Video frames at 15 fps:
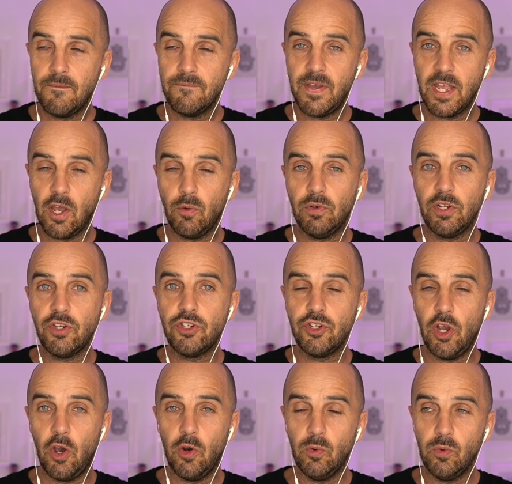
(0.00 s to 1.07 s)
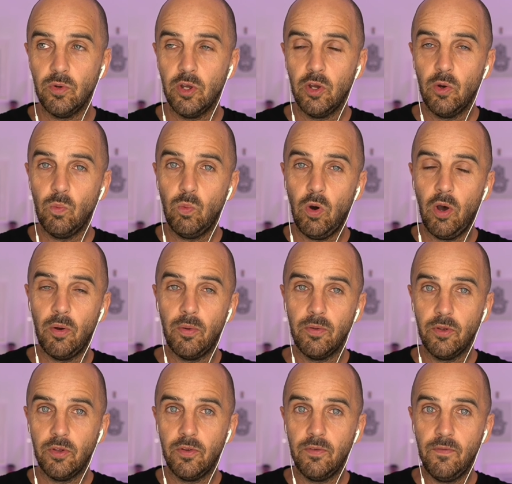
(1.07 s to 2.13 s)
they only show what
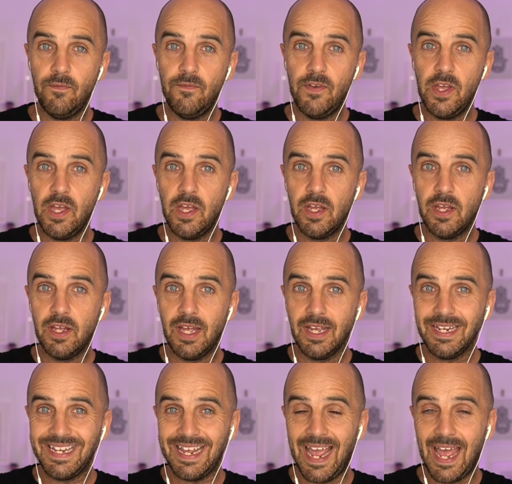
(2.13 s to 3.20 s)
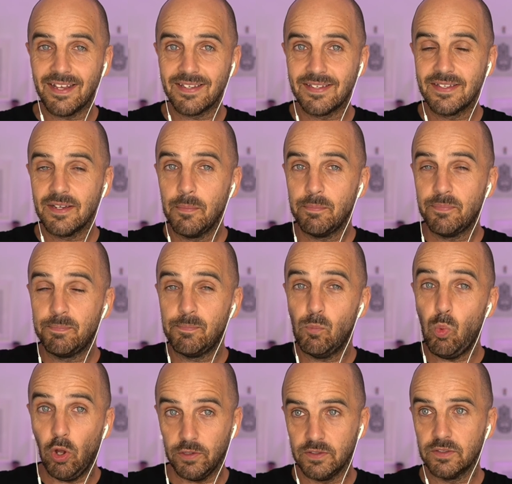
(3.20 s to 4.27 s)
the guest
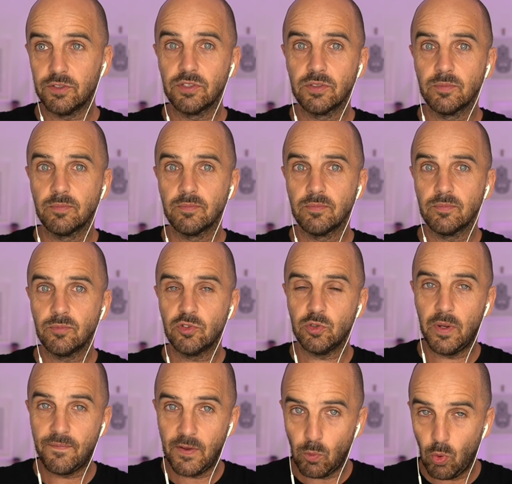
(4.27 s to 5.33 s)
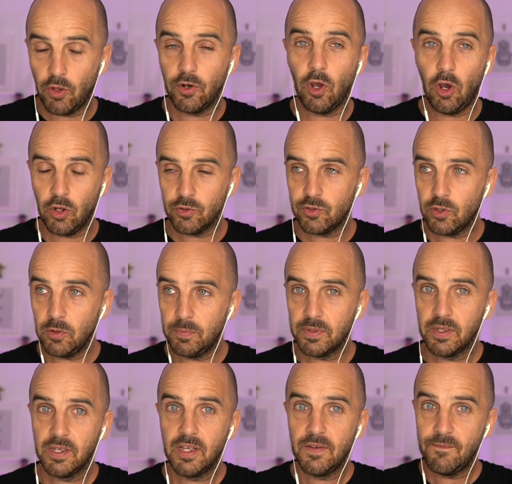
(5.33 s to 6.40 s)
wants. So if they want a hot tub,
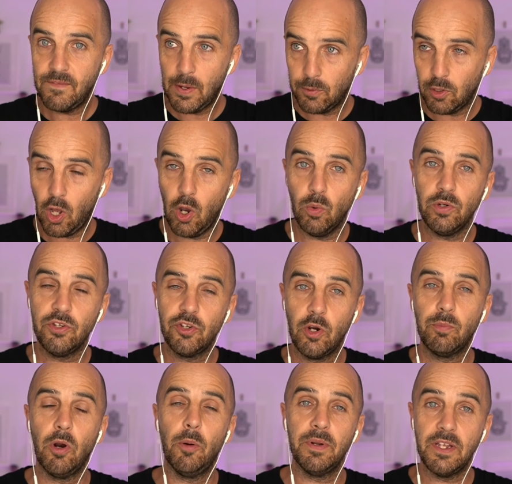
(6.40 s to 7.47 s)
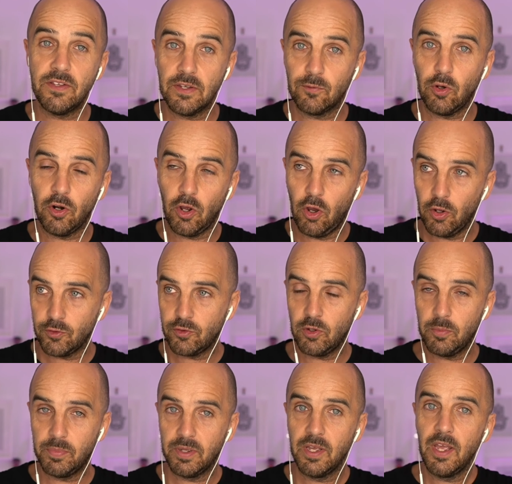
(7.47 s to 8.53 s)
they will only show properties that have got a hot
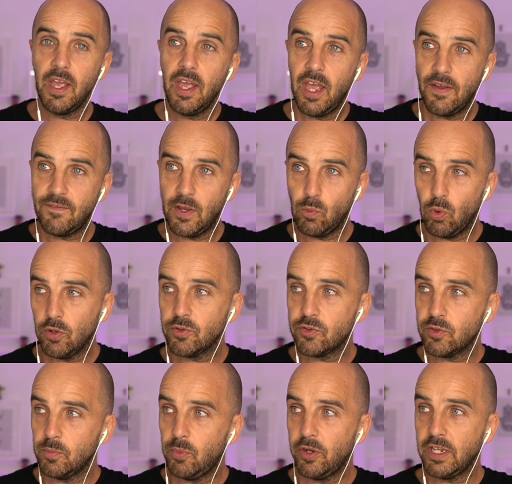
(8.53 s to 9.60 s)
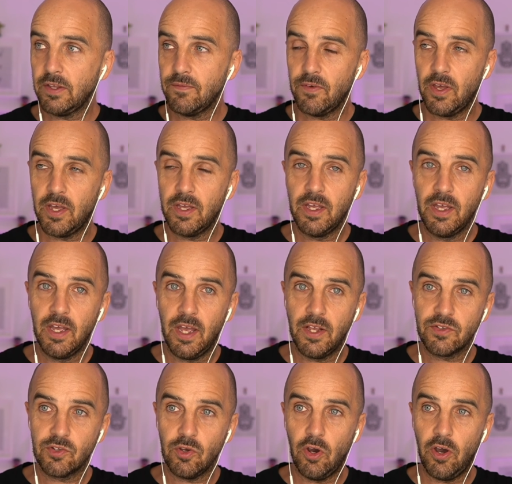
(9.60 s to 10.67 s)
tub. If they want somebody that
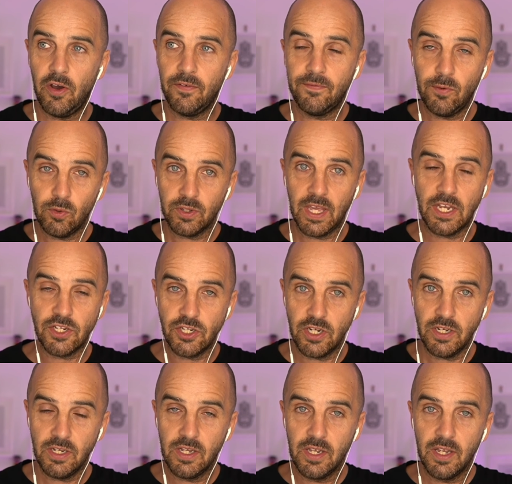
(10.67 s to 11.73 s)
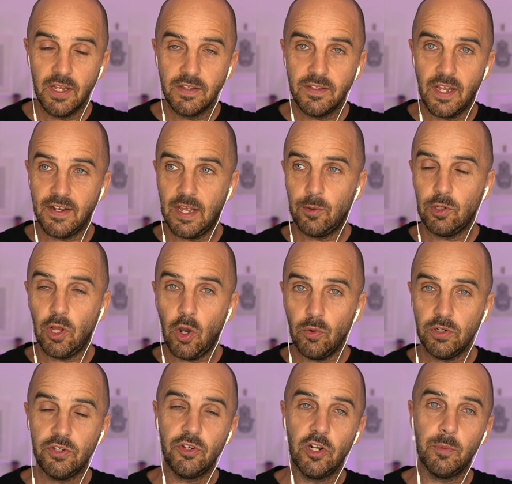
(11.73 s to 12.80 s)
has got a full kitchen, then they will
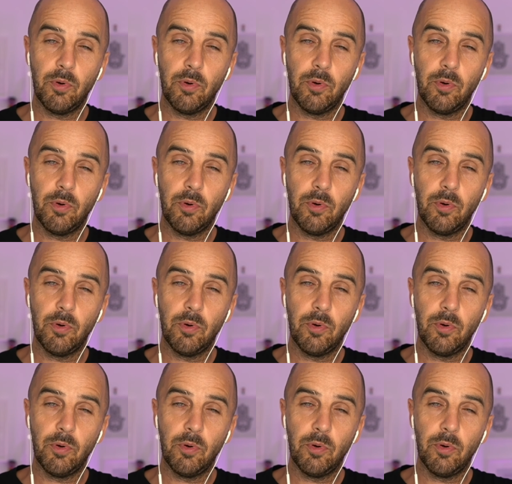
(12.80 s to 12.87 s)
only show the